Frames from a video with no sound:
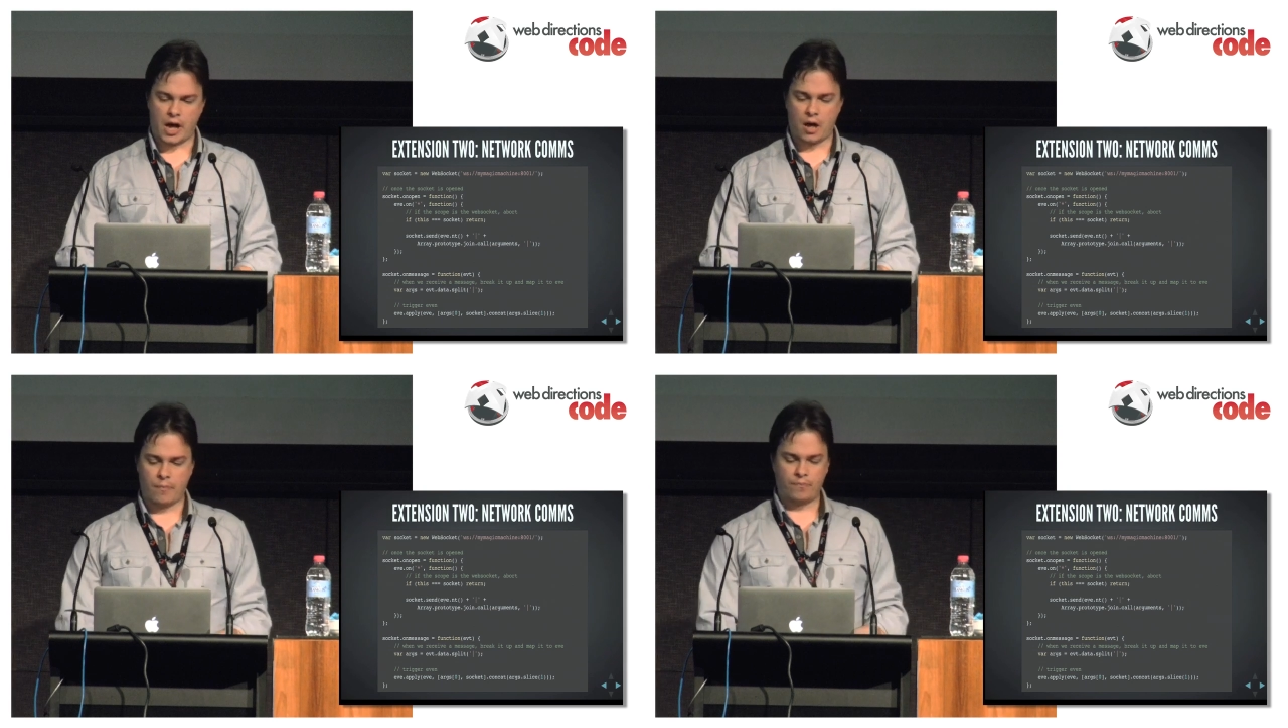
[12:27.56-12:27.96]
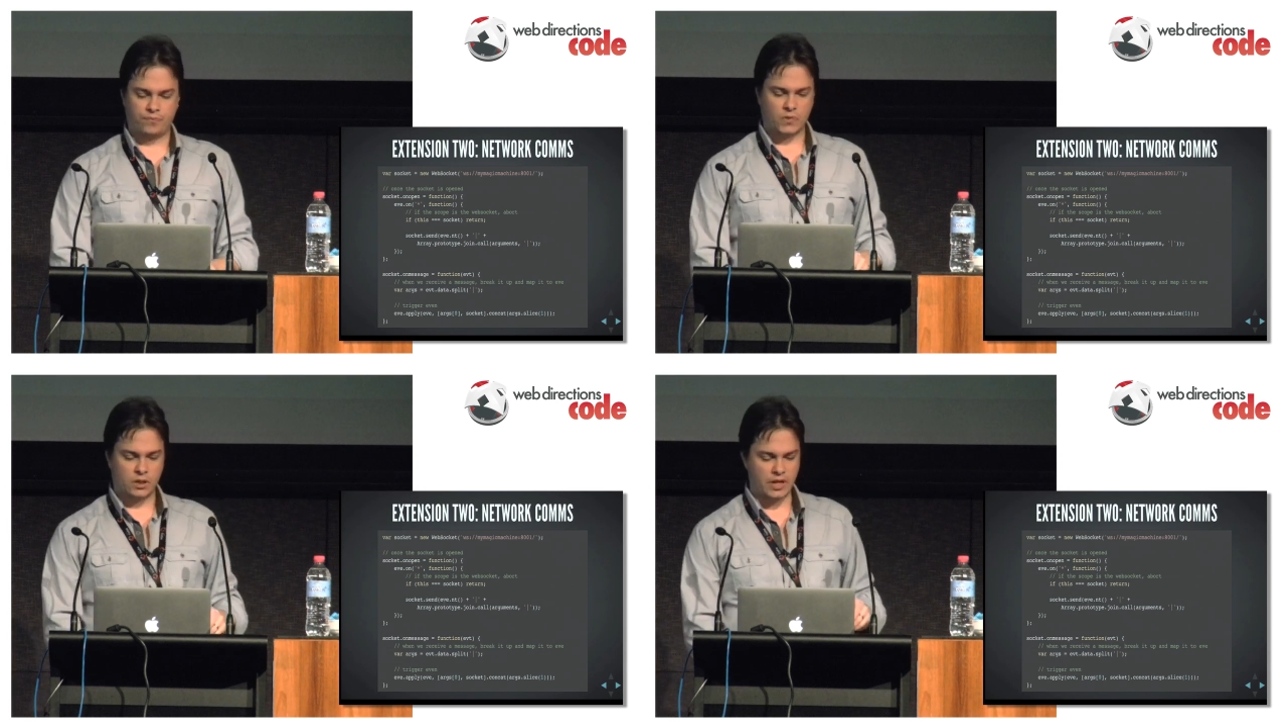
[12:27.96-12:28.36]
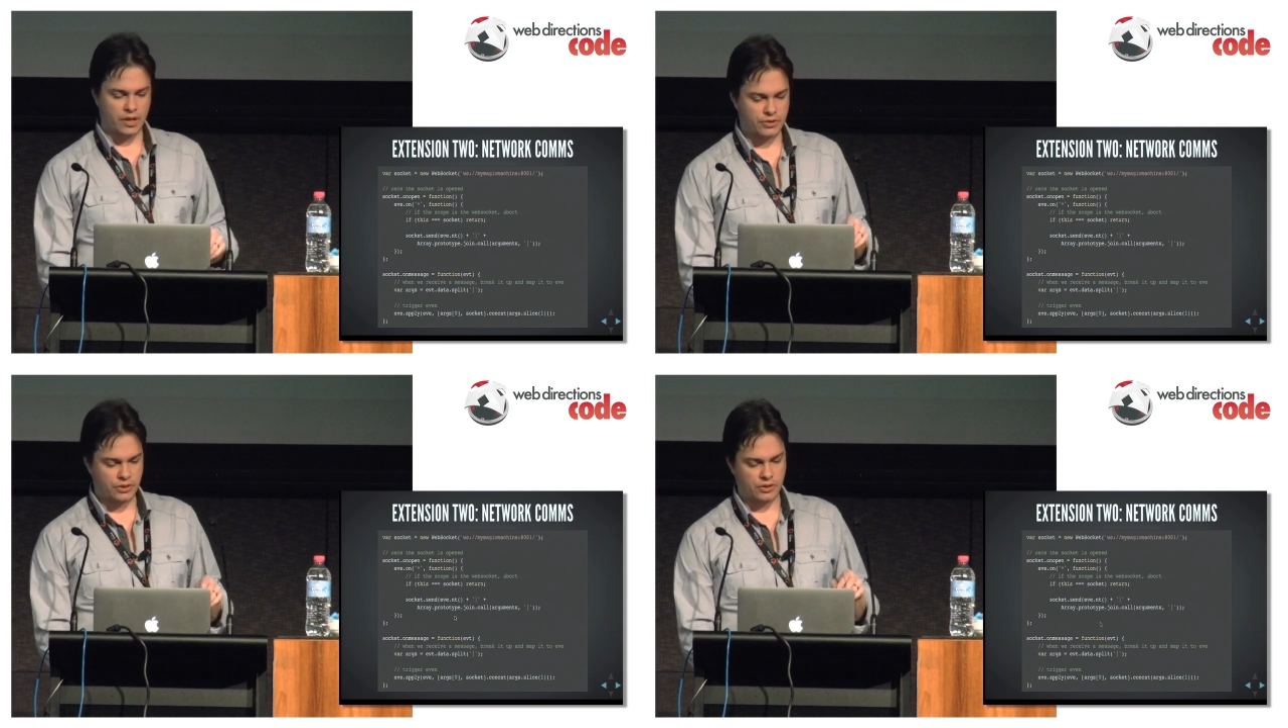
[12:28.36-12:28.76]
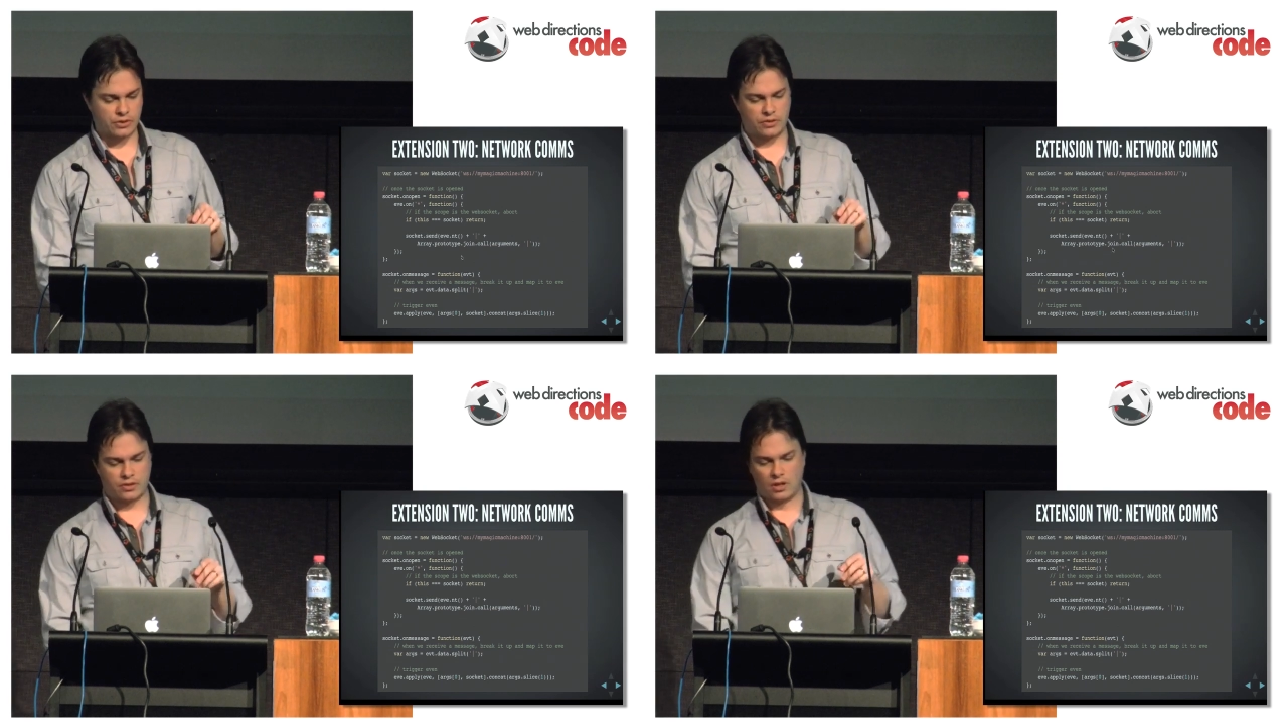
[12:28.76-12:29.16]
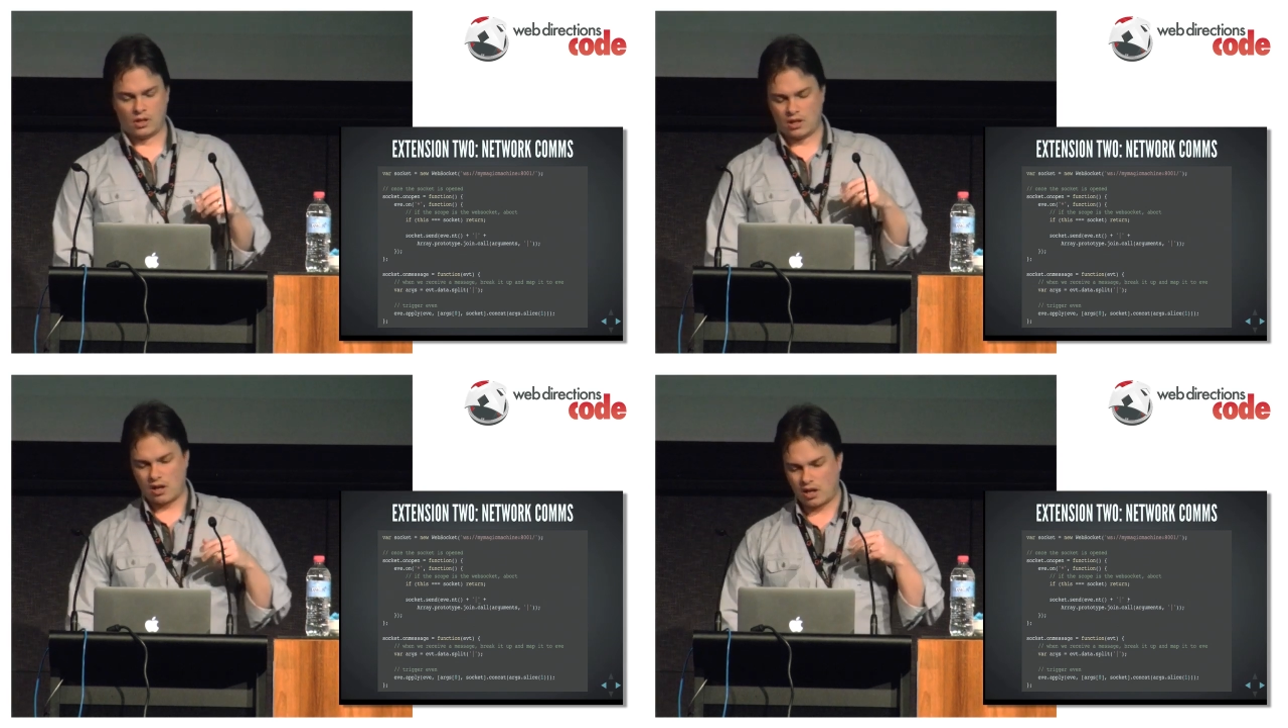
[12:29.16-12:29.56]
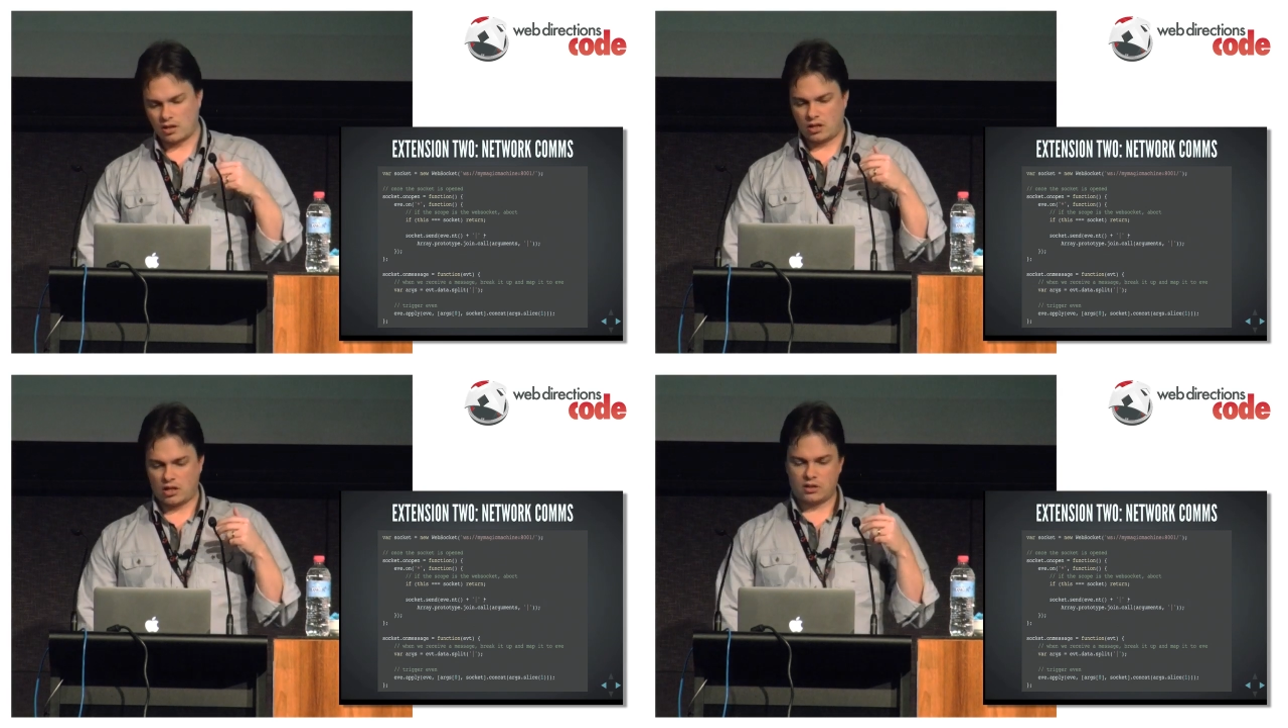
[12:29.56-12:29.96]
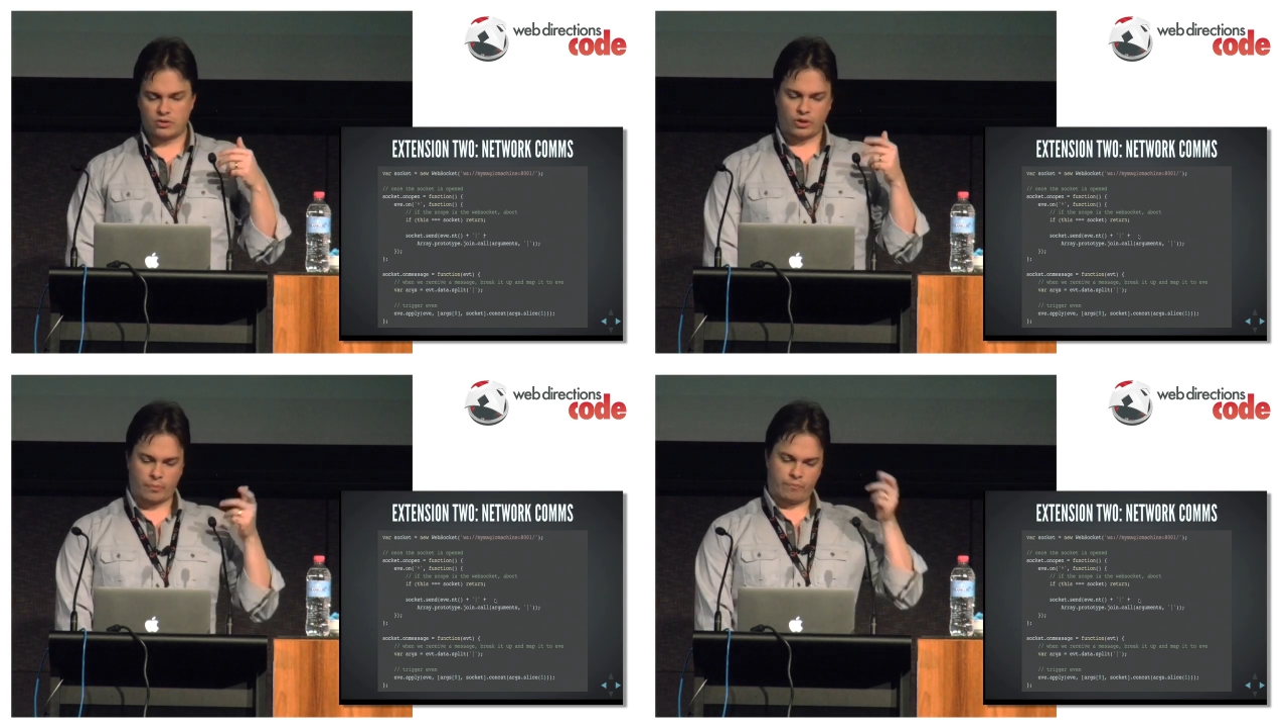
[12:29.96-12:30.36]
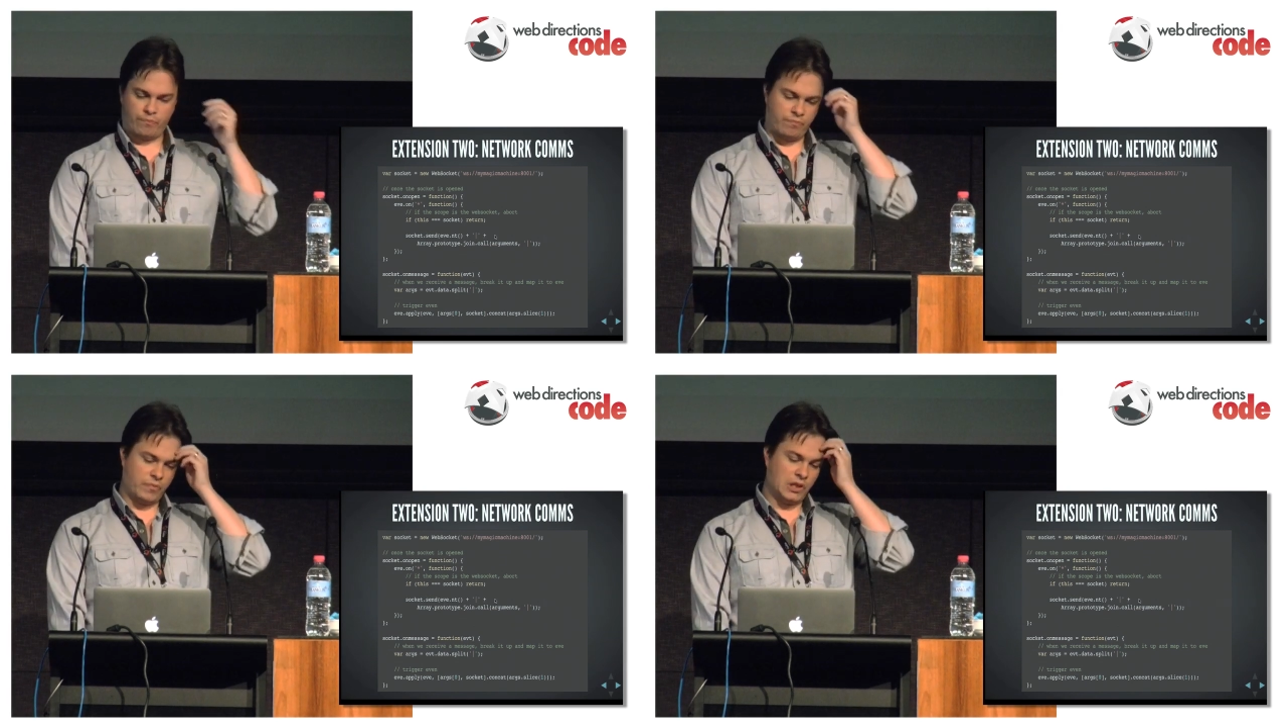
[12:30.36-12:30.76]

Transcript: Now this is sort of